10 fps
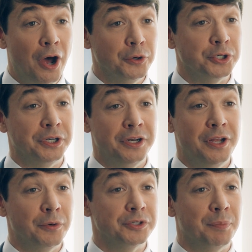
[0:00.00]
unrestricted
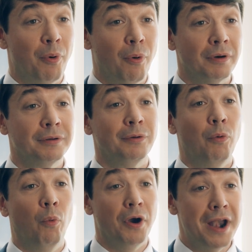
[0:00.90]
donor support,
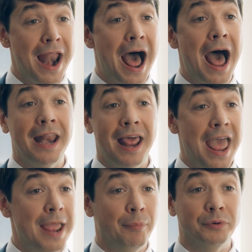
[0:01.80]
we're not
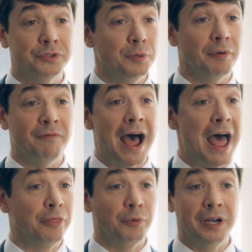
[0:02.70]
able to
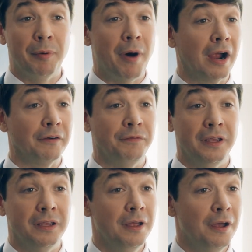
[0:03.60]
provide 3D
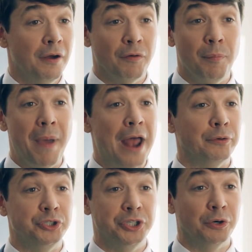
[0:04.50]
mammography for Baton
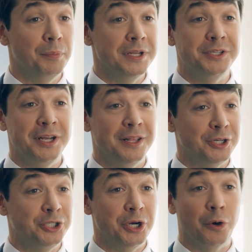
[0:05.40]
Rouge General Mid-City
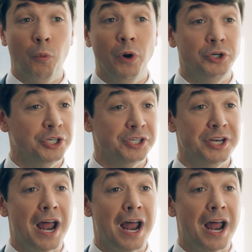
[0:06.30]
this year. We're just